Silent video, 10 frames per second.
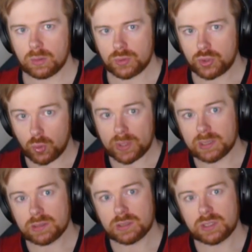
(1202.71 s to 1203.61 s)

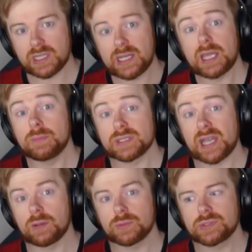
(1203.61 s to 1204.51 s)
joined to the neighbour's
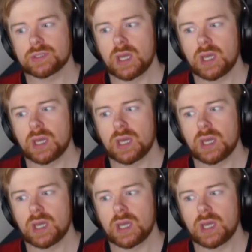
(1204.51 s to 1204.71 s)
house.